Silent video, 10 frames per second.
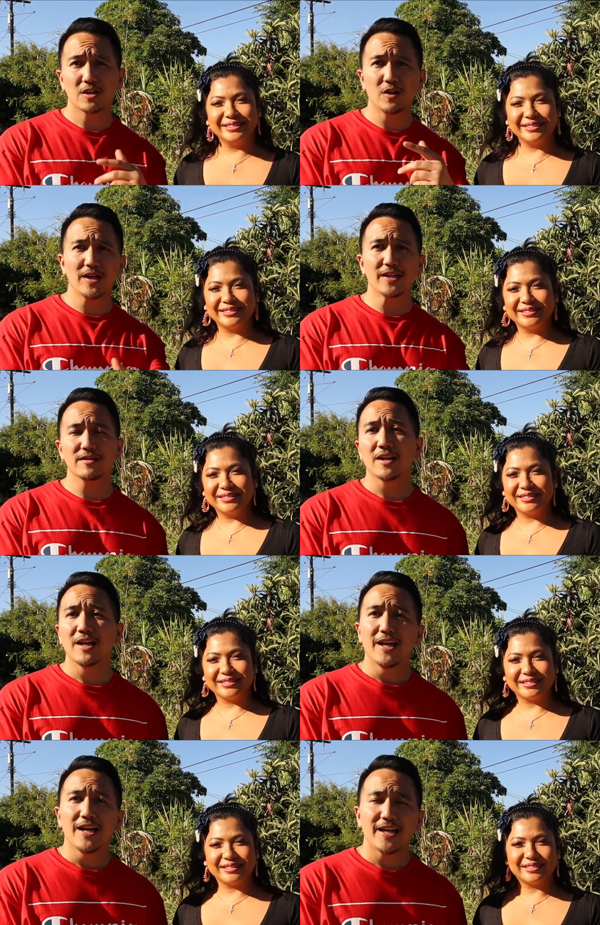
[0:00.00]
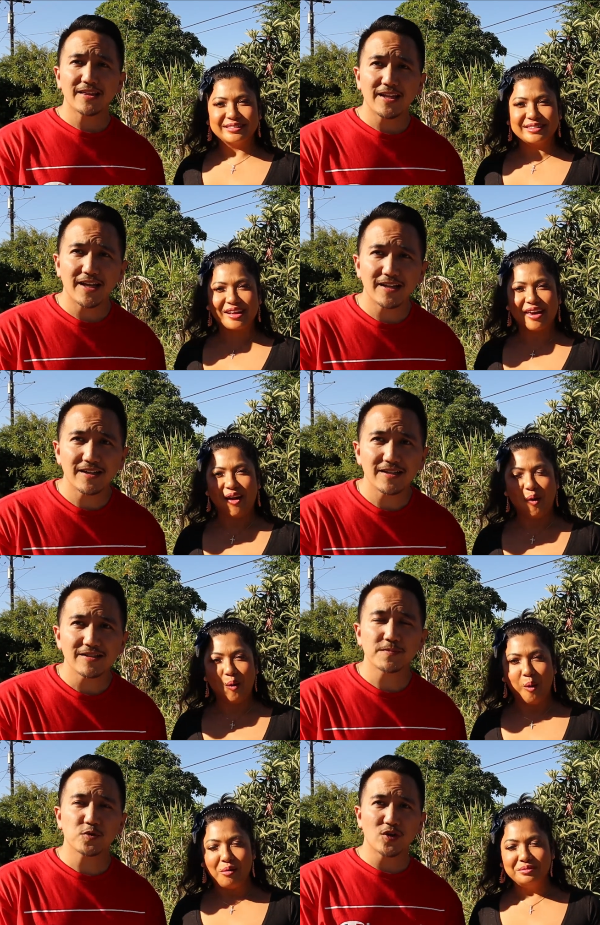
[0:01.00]
Speaker 1: Go ahead, hit that uh,
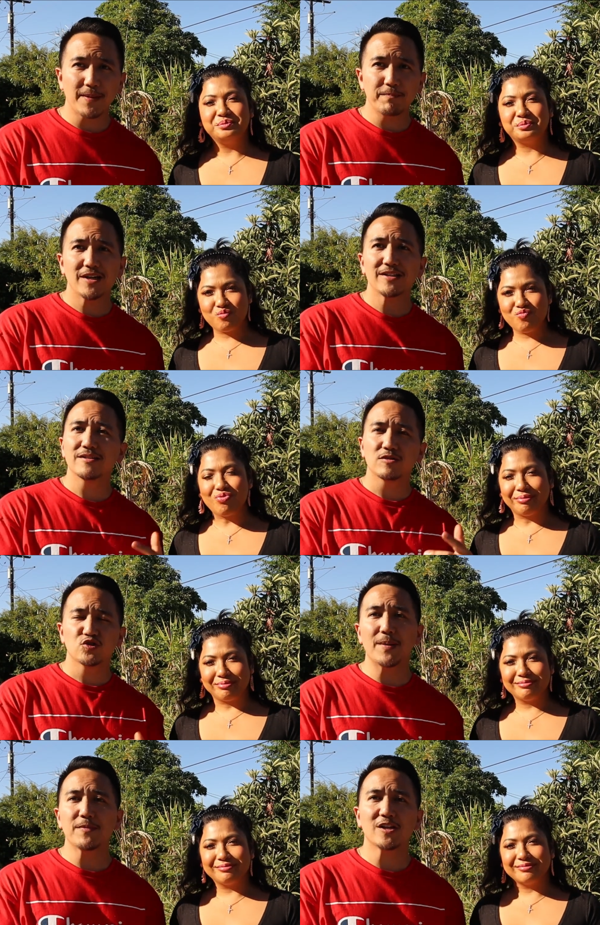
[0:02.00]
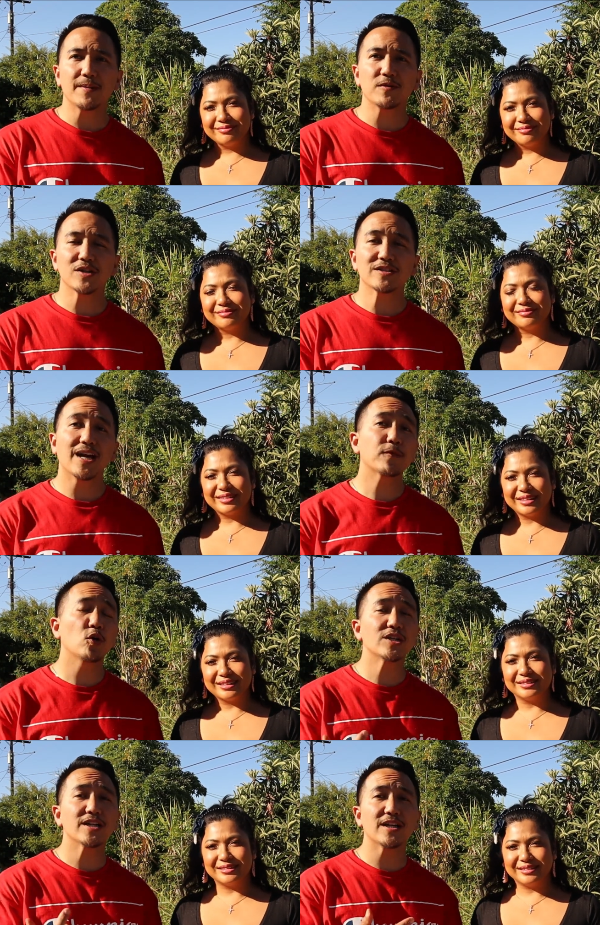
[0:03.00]
subscribe button, drop me a comment one time,
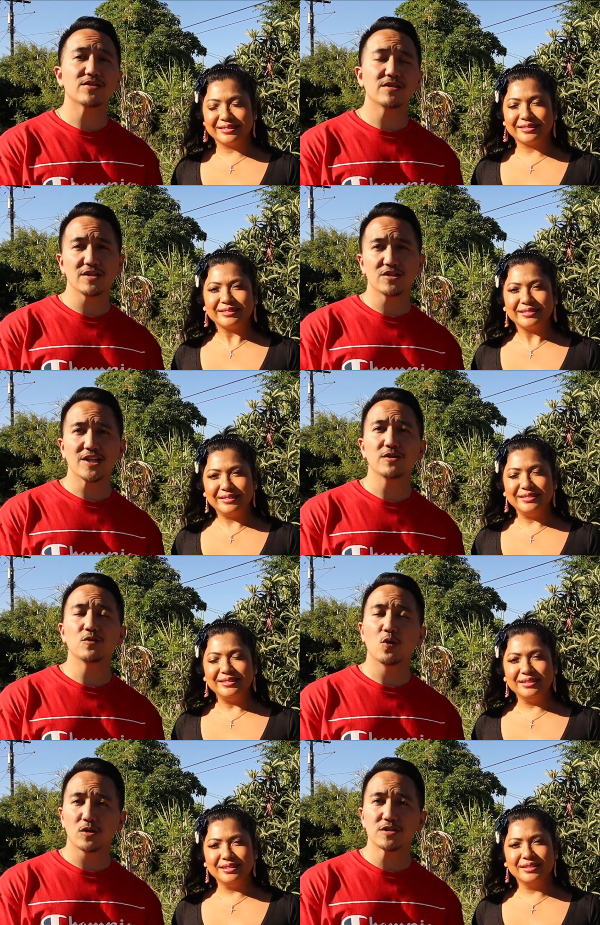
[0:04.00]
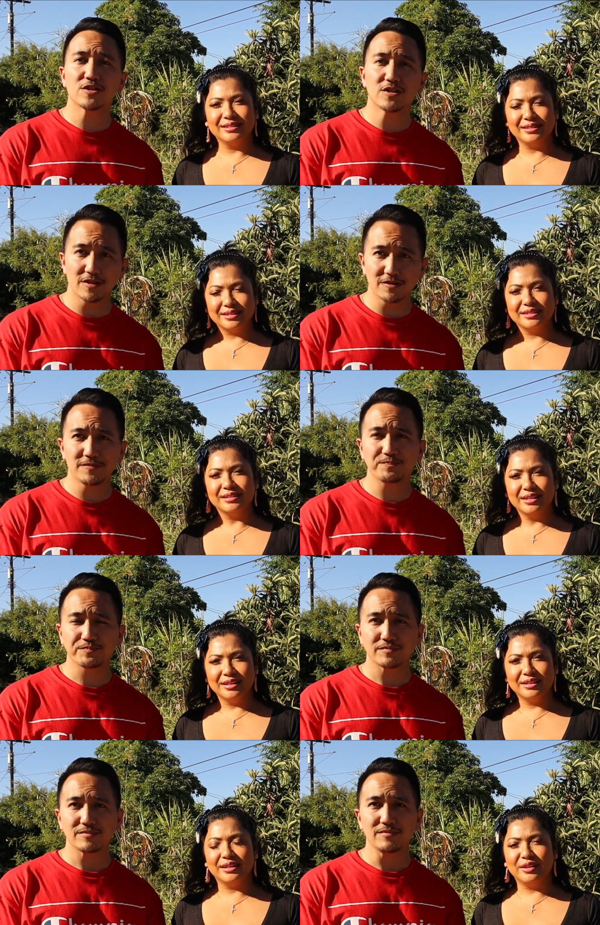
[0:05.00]
go check out Cindie's channel, Orange Jungle.
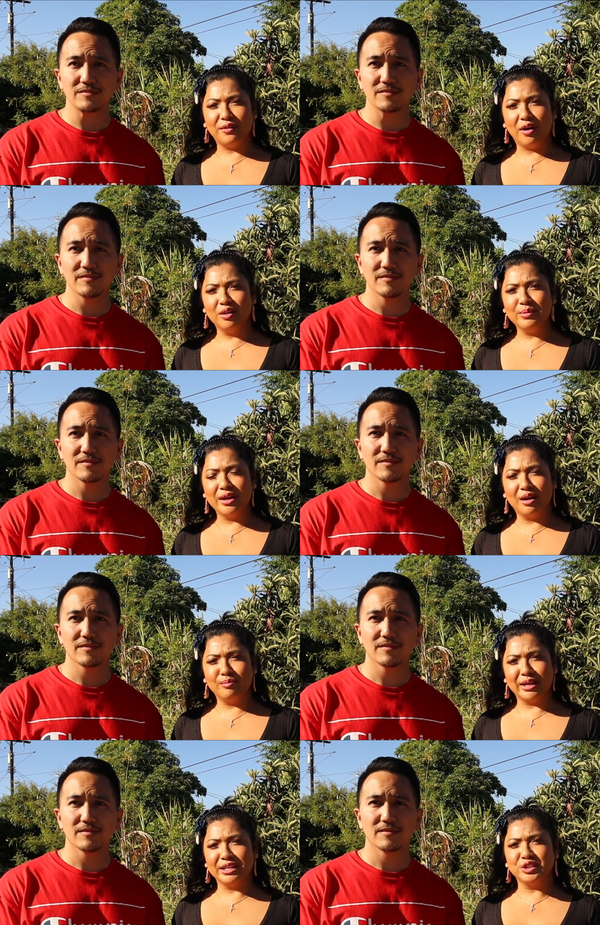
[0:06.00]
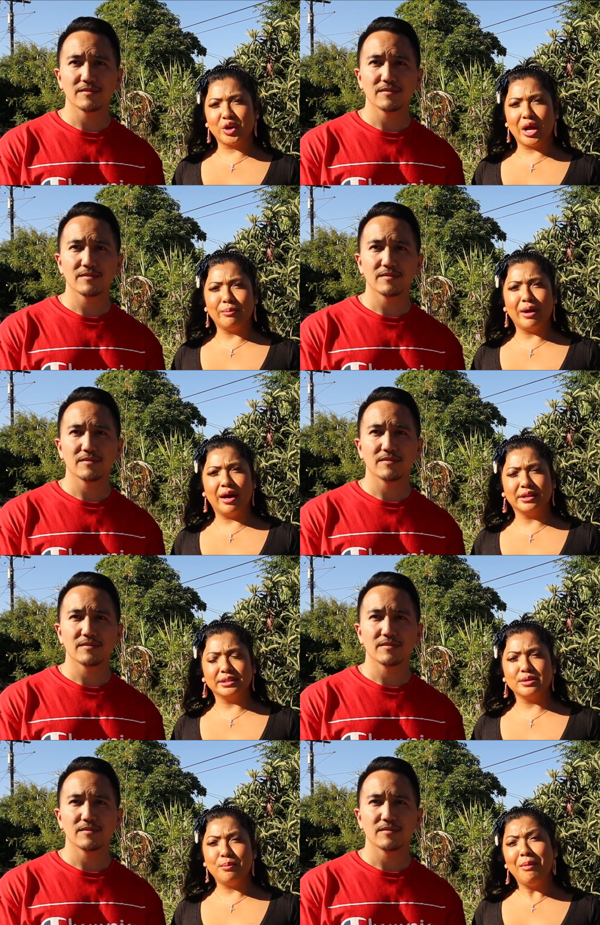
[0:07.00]
Speaker 2: And follow me on my Instagram
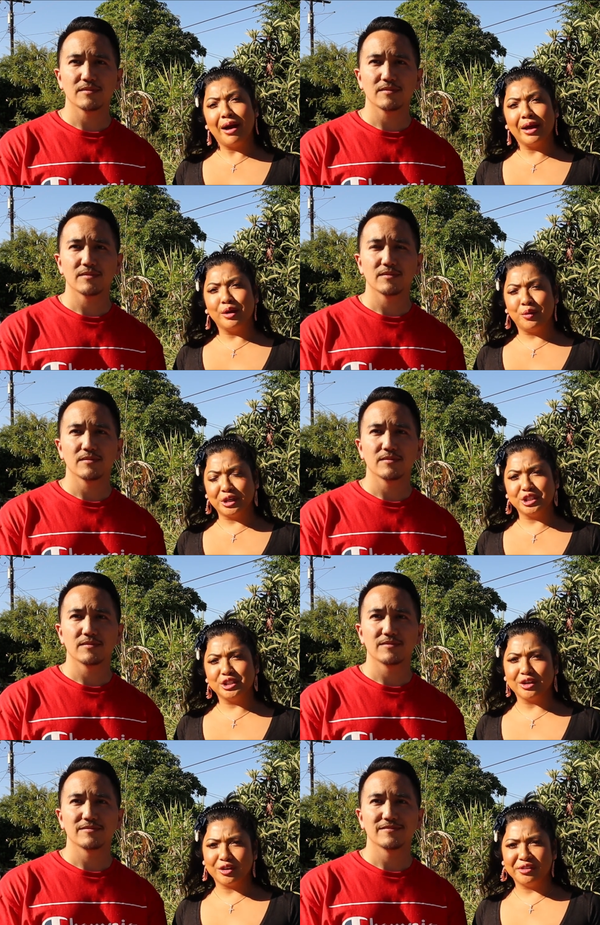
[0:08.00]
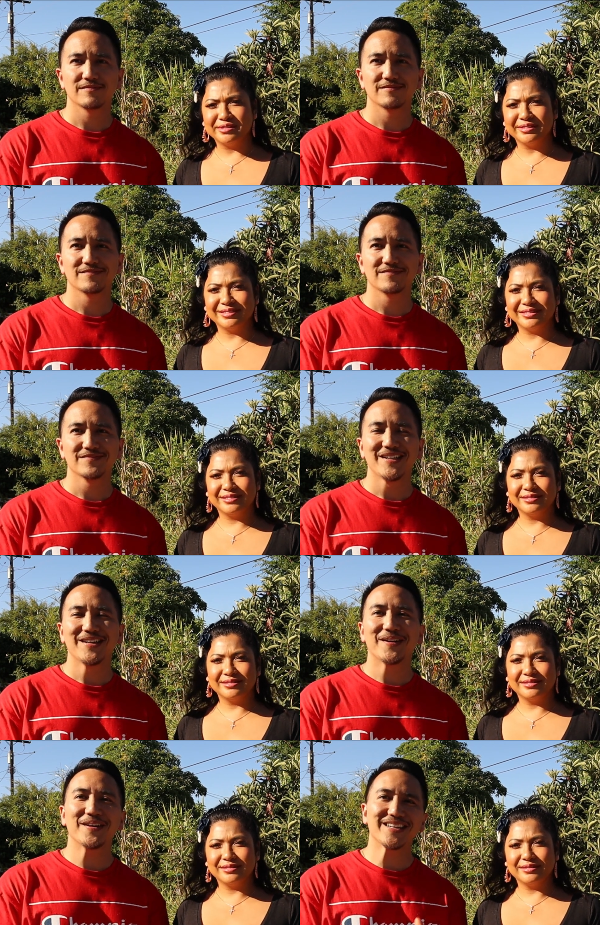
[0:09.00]
at my Orange Jungle.
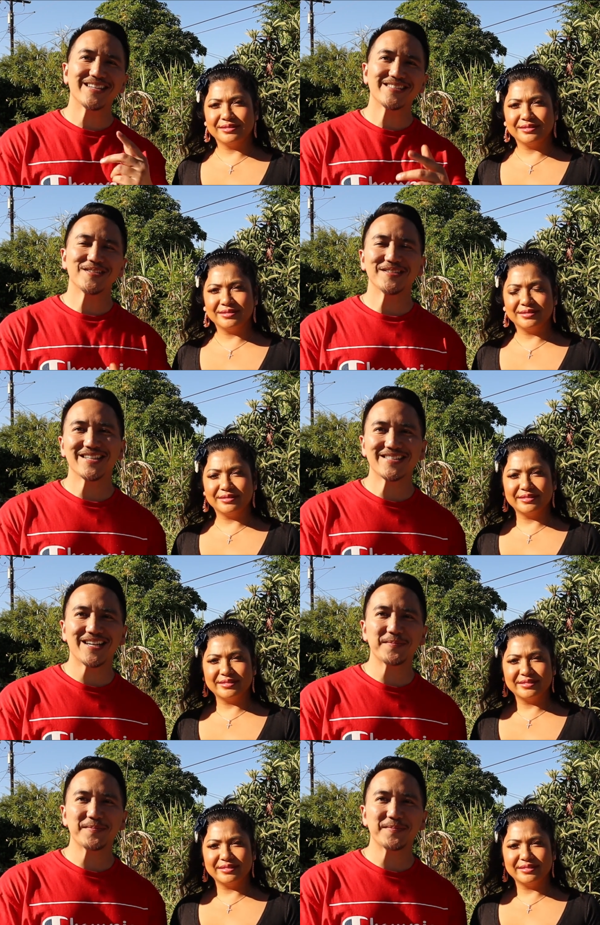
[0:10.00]
Speaker 1: All right, guys, till next